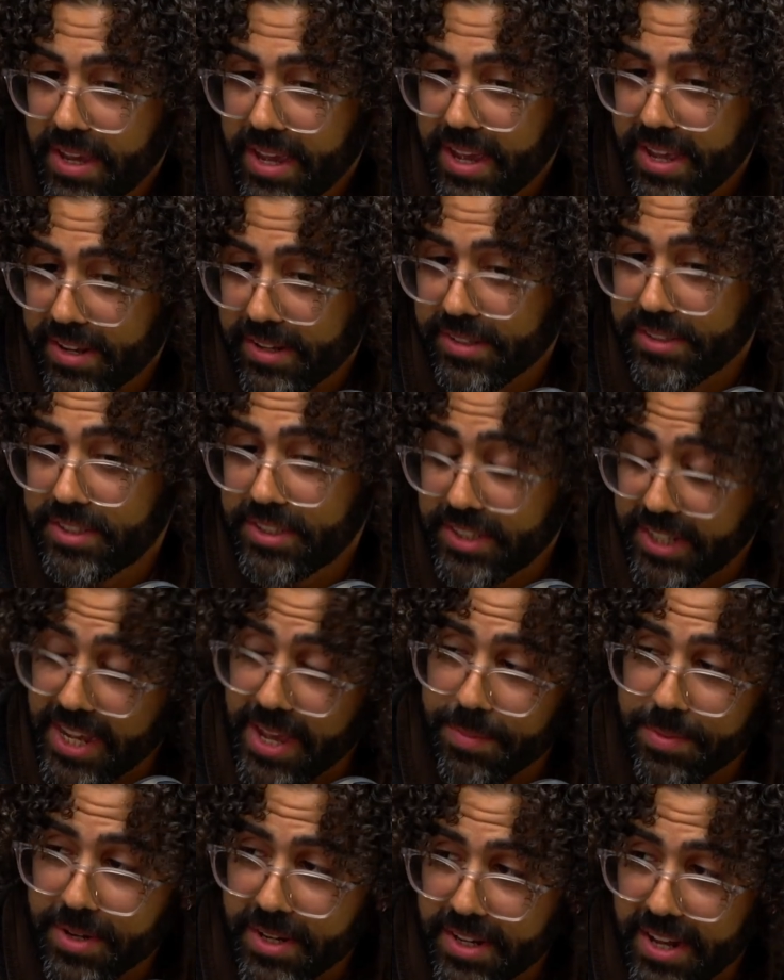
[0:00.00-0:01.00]
And she
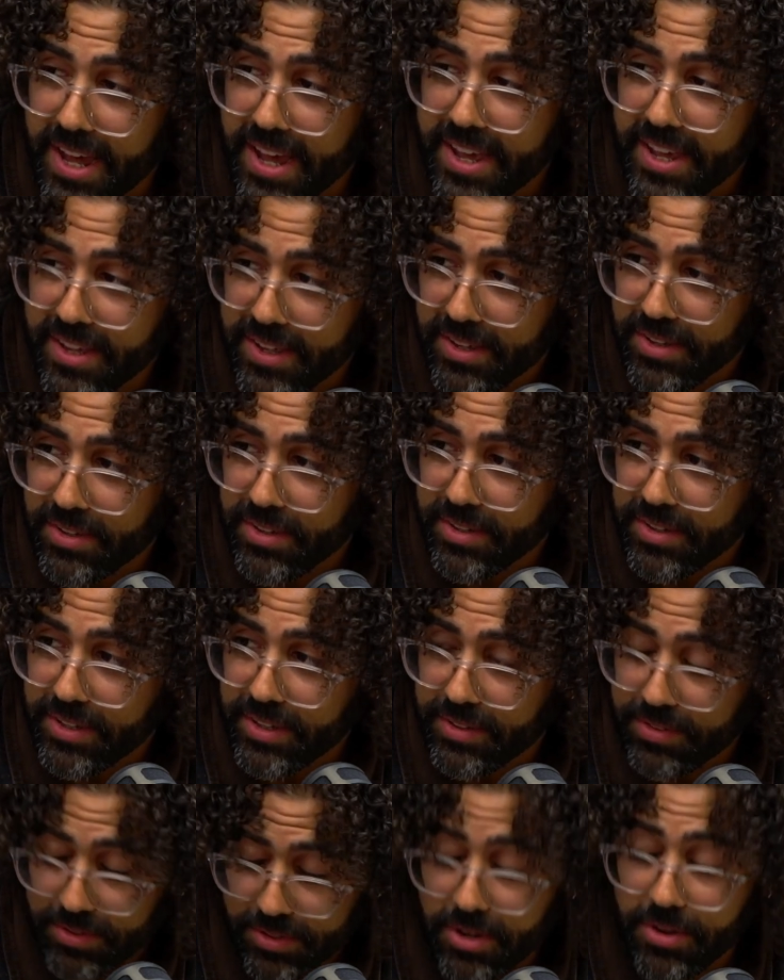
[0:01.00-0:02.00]
happened to die
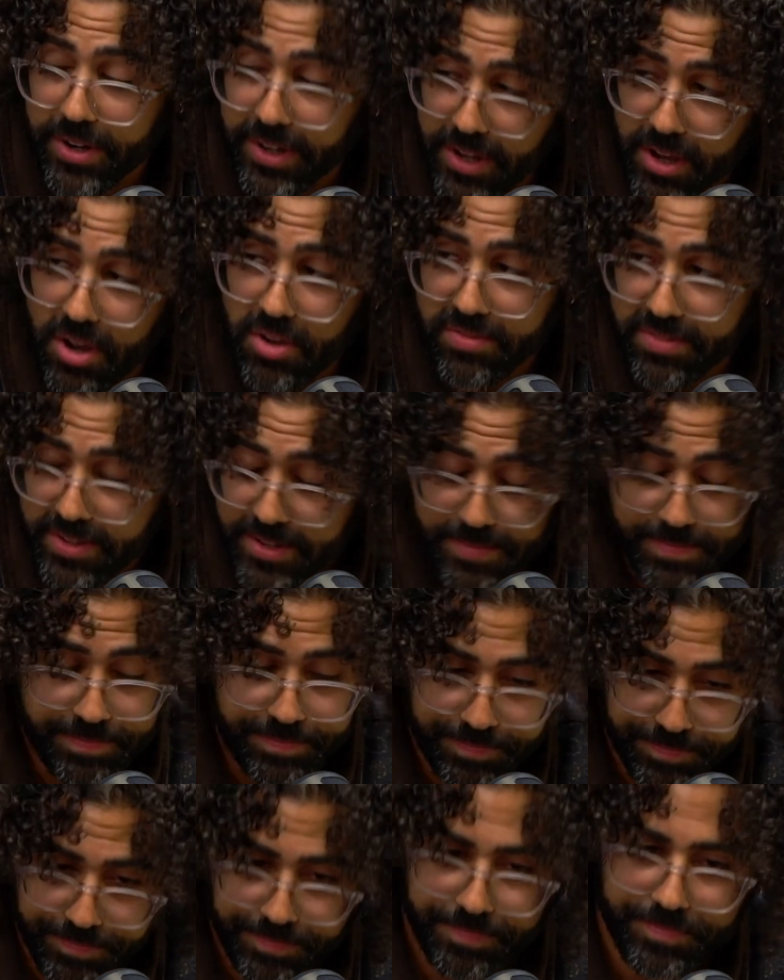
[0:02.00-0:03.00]
during COVID
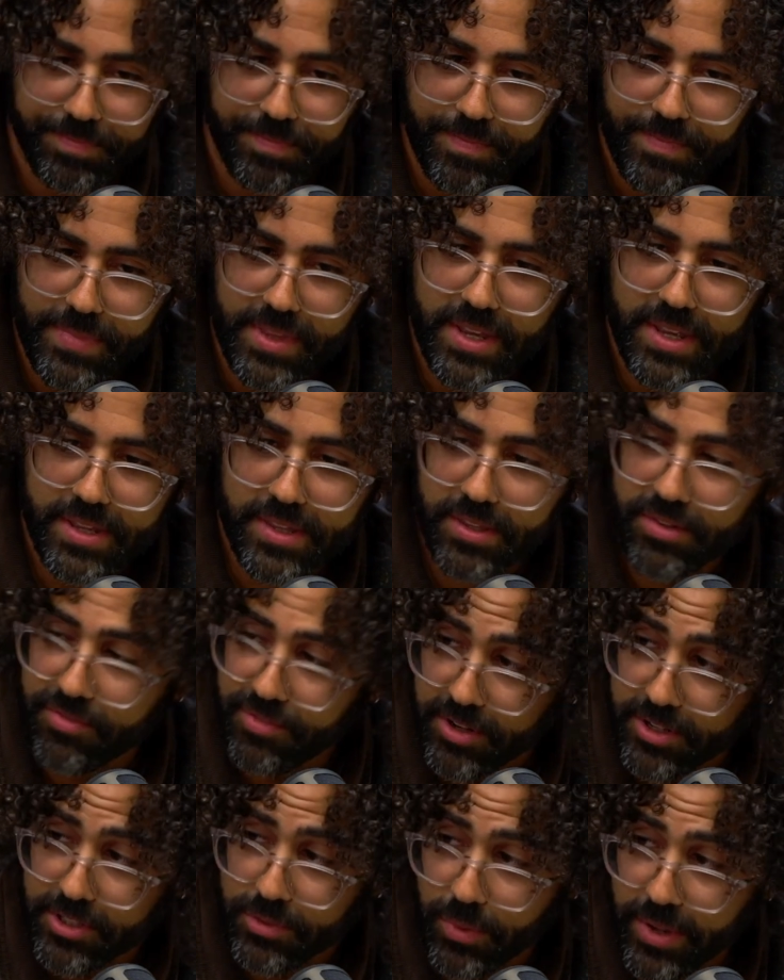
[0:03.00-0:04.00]
in the
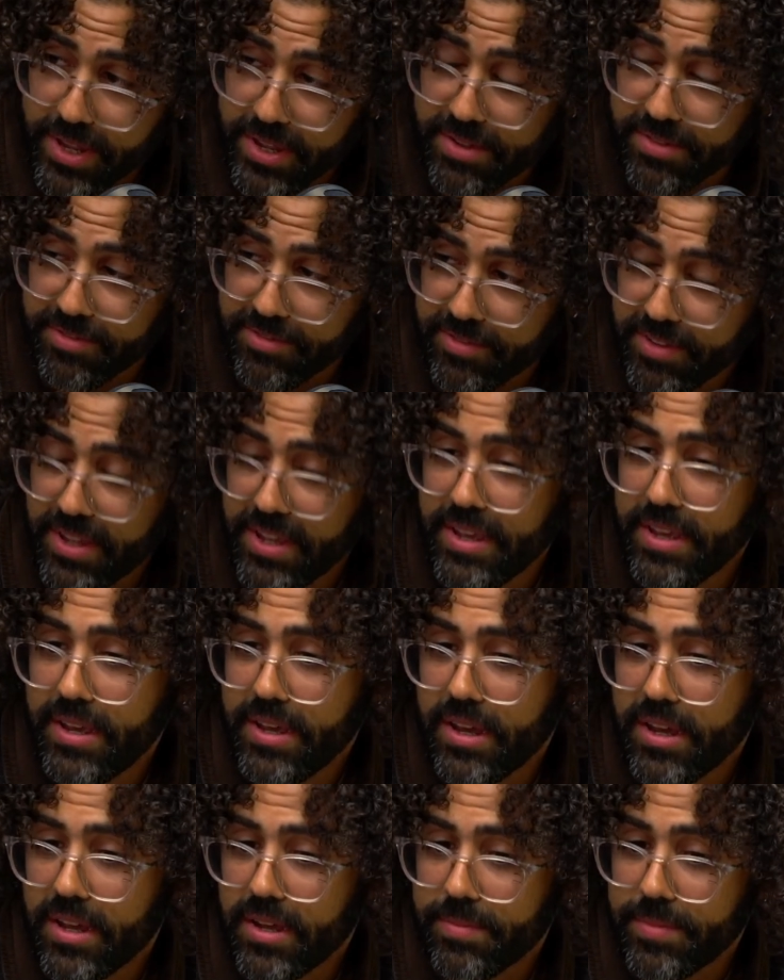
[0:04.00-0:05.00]
first wave
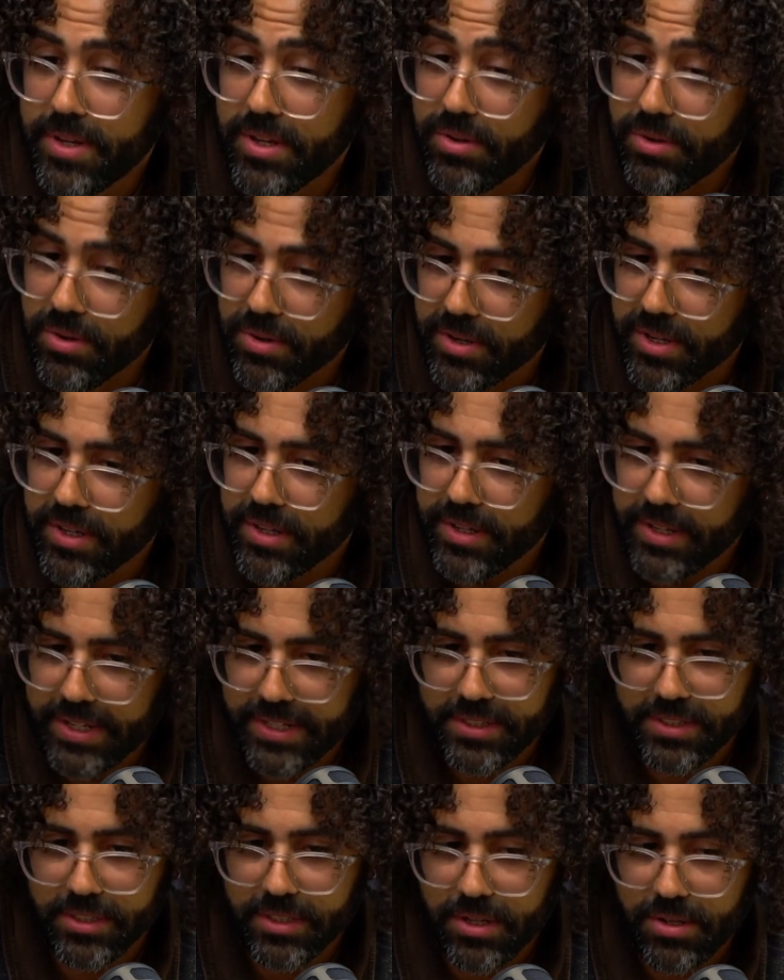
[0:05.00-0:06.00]
in New York.
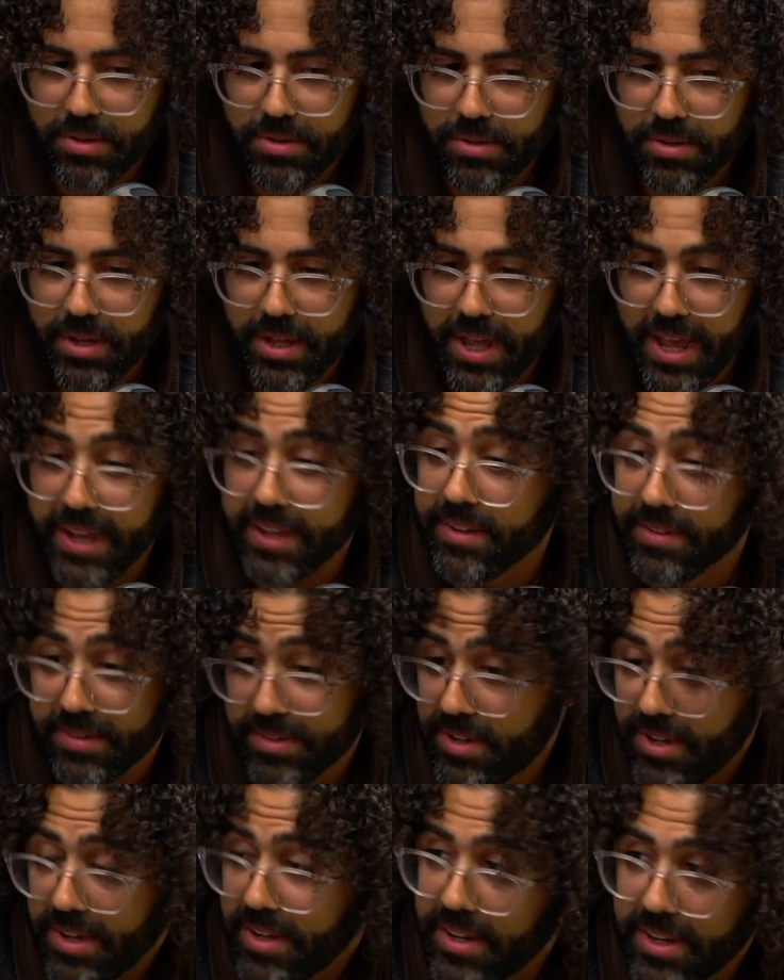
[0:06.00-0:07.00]
And so I
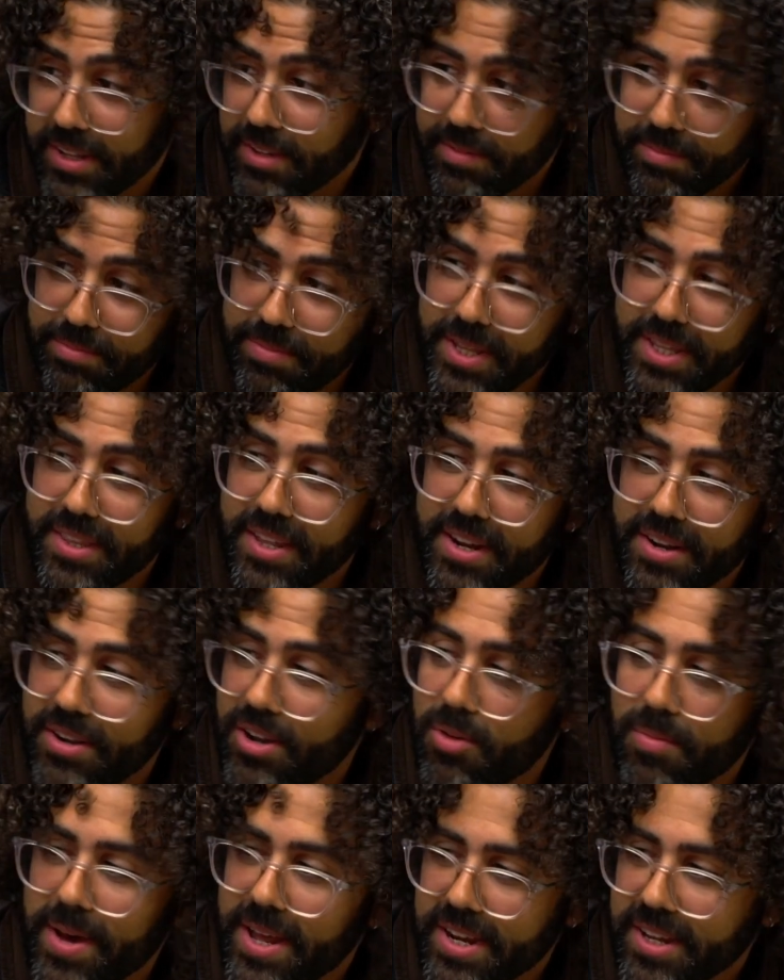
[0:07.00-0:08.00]
couldn't be there.
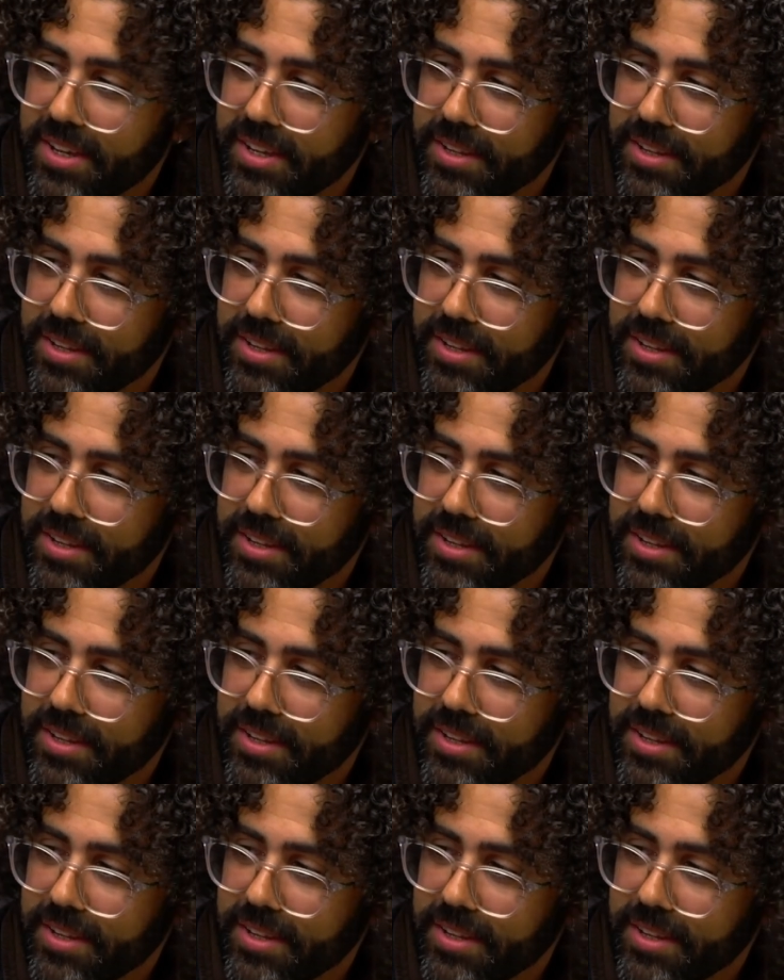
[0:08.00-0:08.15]
Nobody could